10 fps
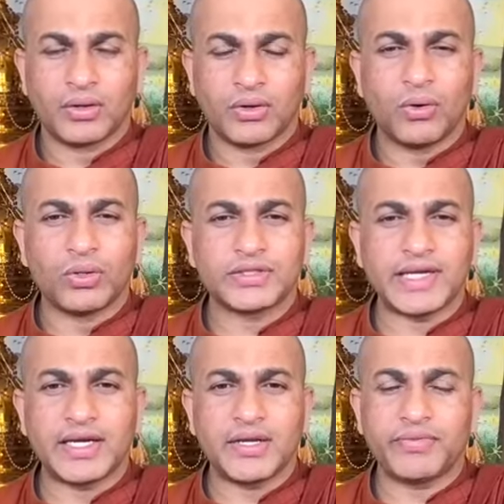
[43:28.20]
cause
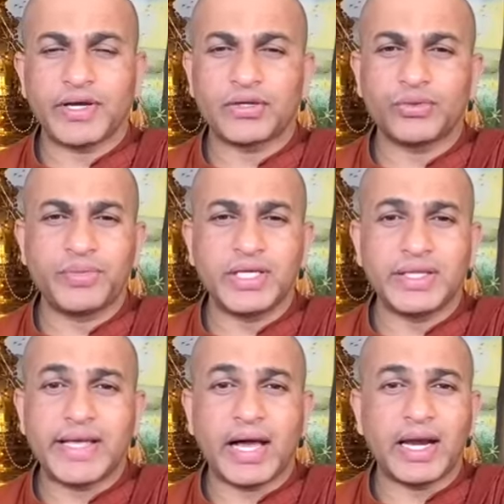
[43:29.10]
and effect to be
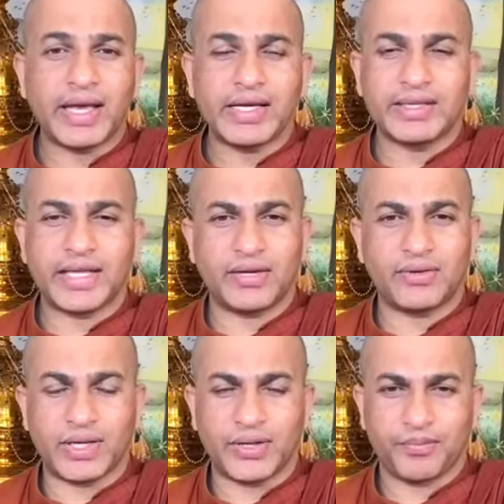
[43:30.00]
there like that
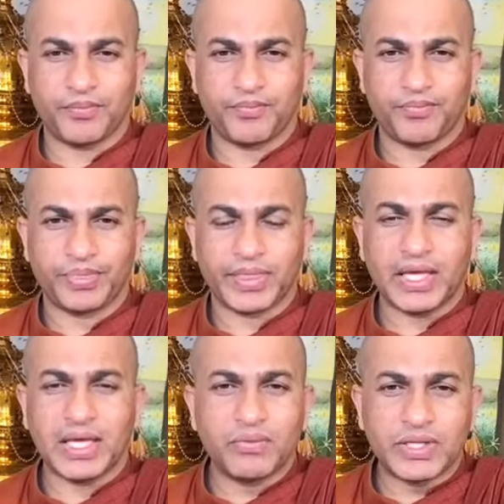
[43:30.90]
way.
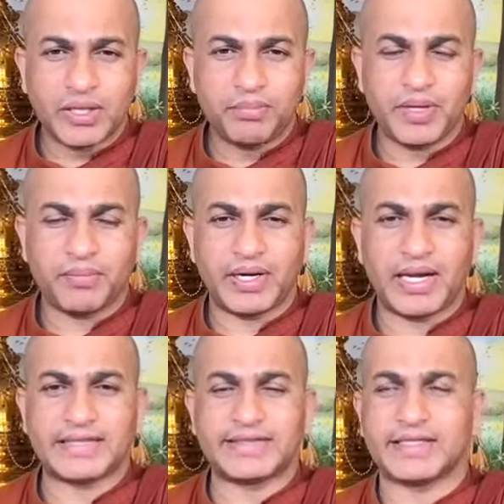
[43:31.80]
Even the people,
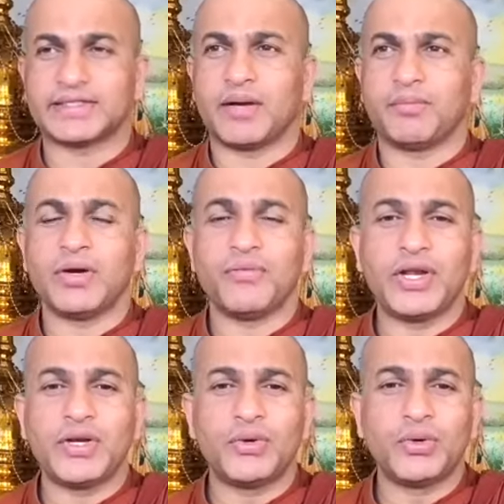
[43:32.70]
as example,
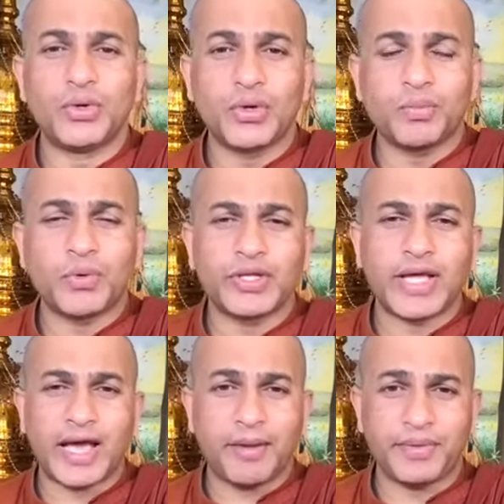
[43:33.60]
when you look for
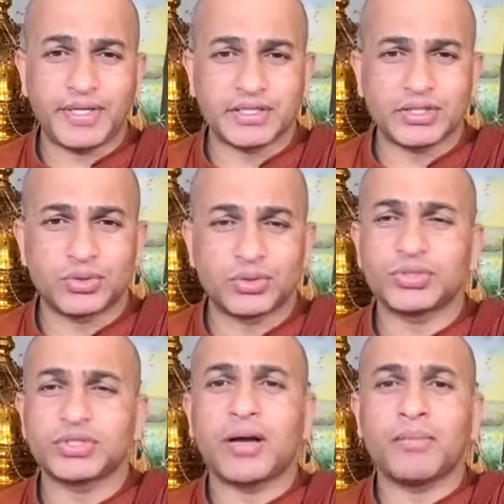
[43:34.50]
the happiness through
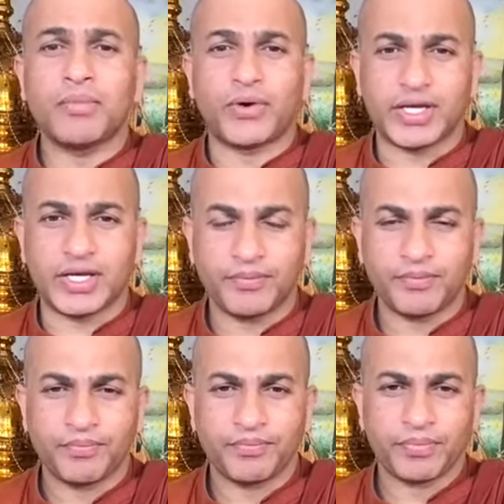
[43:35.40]
somebody,
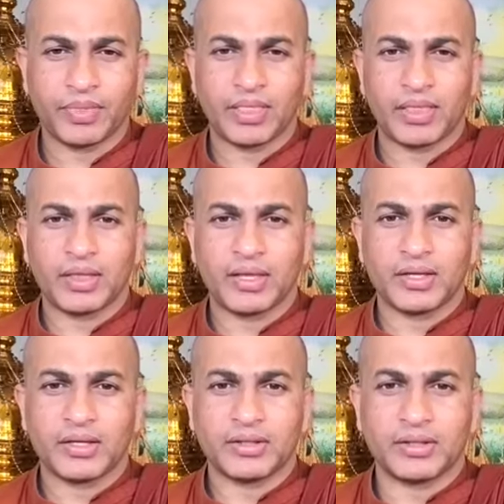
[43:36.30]

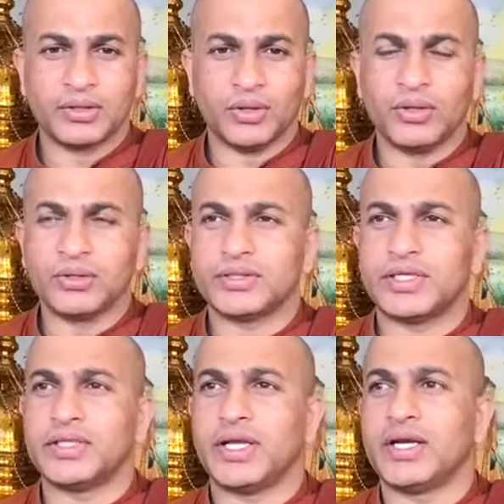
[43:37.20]
you know,
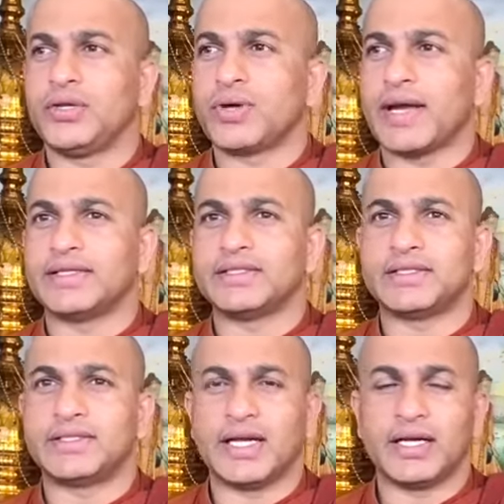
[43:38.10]
then, then you can
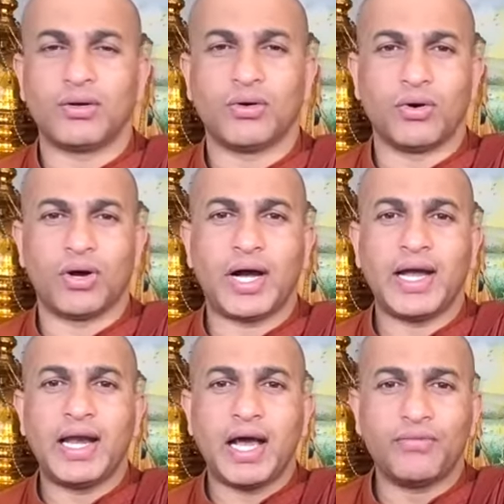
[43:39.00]
tell, oh, I
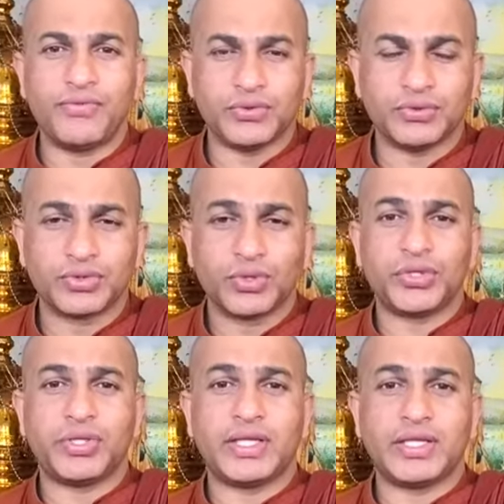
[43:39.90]
love you. So
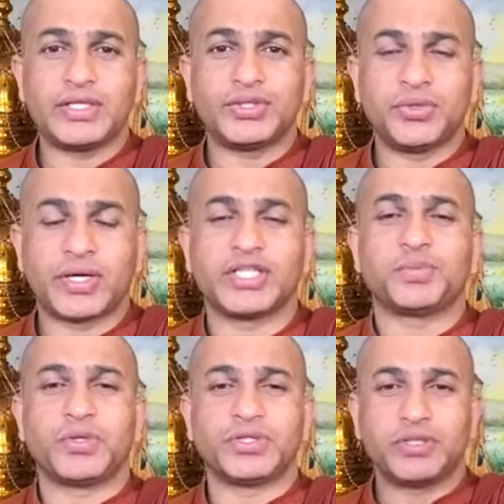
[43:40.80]
it is your
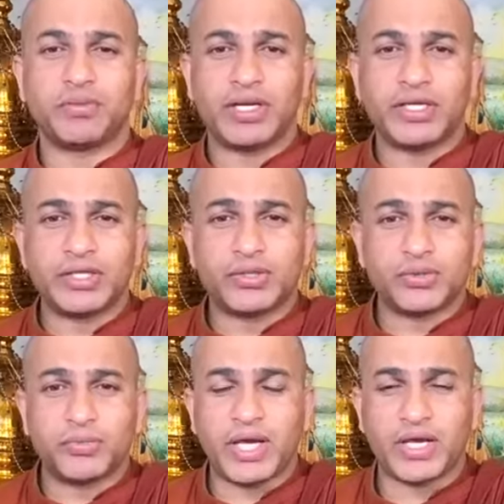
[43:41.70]
responsibility to
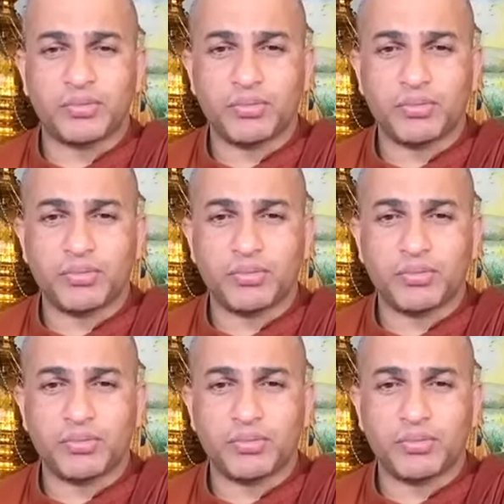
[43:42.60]
make,